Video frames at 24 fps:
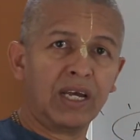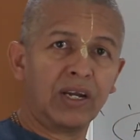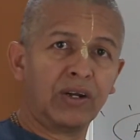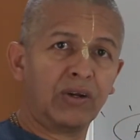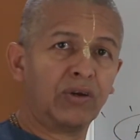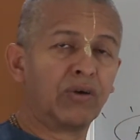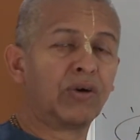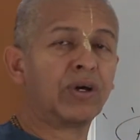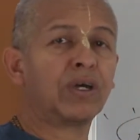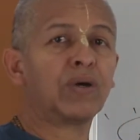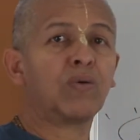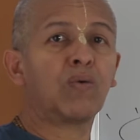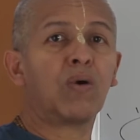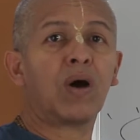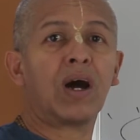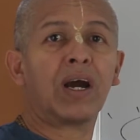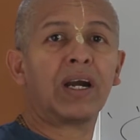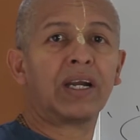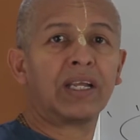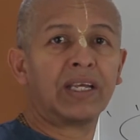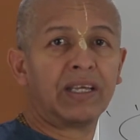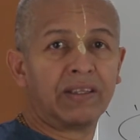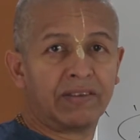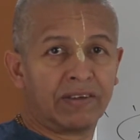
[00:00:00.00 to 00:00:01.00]
knowing
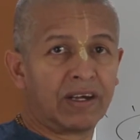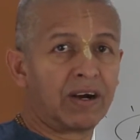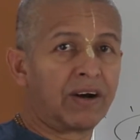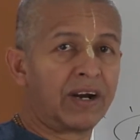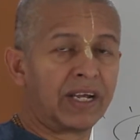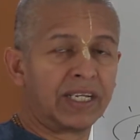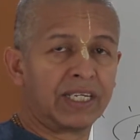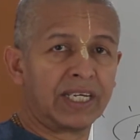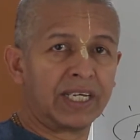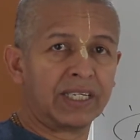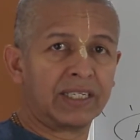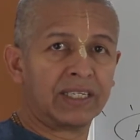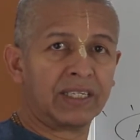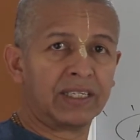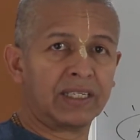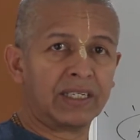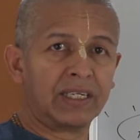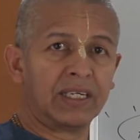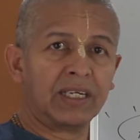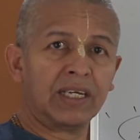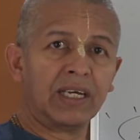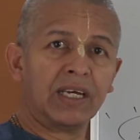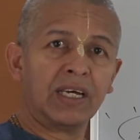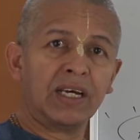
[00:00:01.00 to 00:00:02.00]
what is our
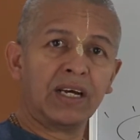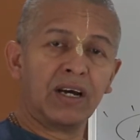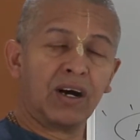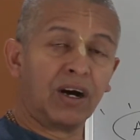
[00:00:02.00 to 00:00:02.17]
identity,